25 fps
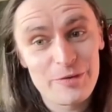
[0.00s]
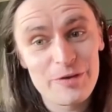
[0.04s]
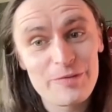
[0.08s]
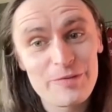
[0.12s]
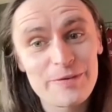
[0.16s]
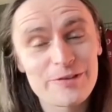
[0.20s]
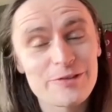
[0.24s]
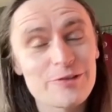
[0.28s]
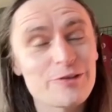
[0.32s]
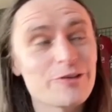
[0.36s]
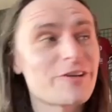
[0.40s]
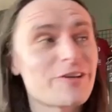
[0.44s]
We've
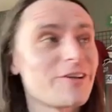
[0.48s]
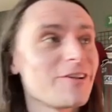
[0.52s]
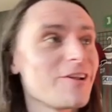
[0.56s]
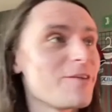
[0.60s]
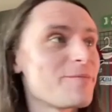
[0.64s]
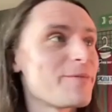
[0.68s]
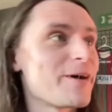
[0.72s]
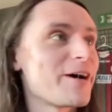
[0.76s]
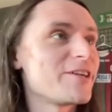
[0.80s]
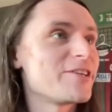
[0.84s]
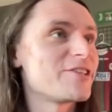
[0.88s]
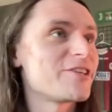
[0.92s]
been talking a
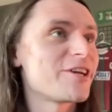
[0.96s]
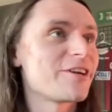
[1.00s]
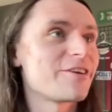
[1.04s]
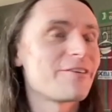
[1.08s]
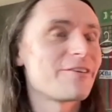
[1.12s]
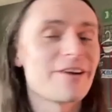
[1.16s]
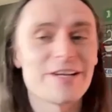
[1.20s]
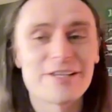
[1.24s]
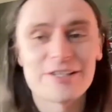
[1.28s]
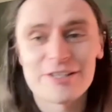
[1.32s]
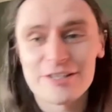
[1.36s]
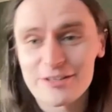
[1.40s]
lot about
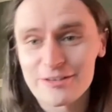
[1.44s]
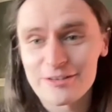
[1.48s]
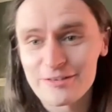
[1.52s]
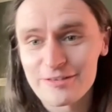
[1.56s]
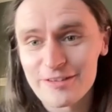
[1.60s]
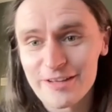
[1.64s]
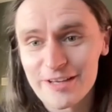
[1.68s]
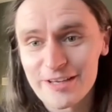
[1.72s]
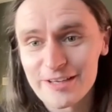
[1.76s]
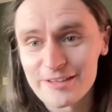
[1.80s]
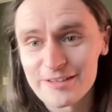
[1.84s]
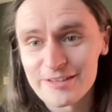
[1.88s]
generational
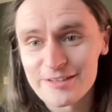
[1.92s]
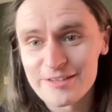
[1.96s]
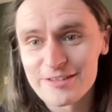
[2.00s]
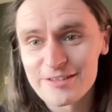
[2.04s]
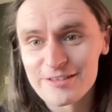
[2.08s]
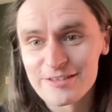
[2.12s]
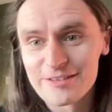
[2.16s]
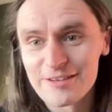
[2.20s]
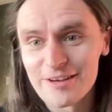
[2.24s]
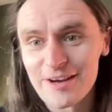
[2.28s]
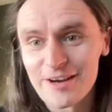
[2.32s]
things